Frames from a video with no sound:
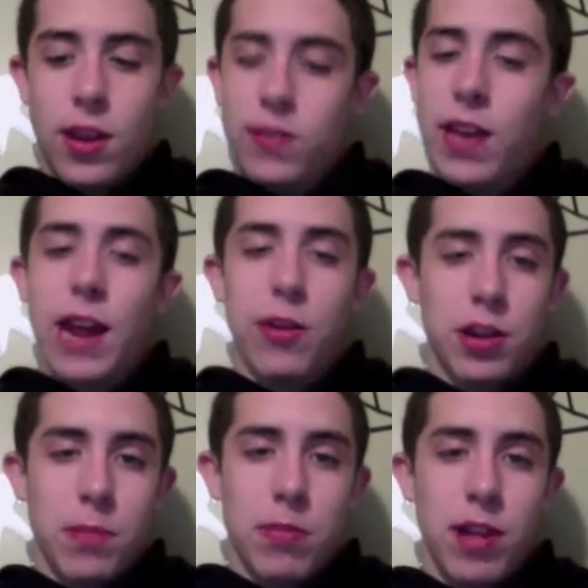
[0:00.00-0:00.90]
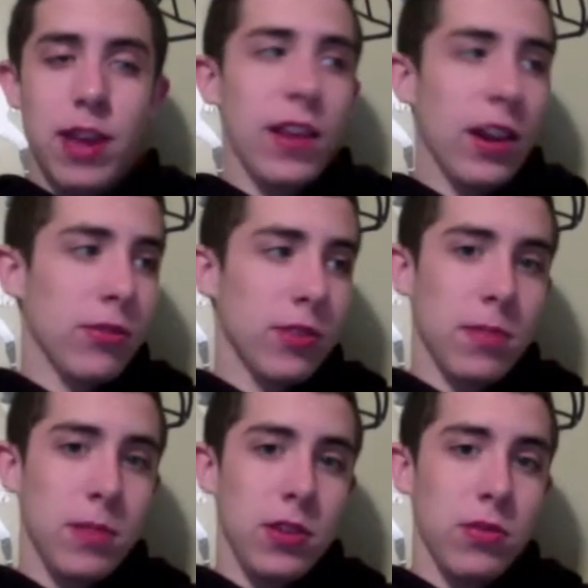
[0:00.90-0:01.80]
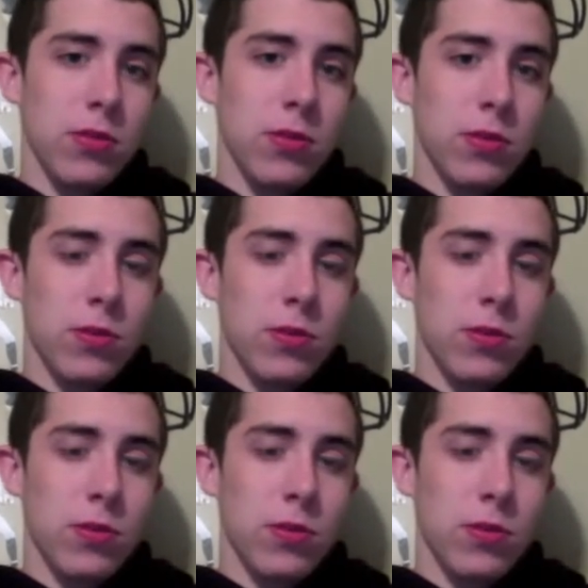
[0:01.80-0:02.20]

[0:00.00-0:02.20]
that how they're going to play? Is that how it's going to be used?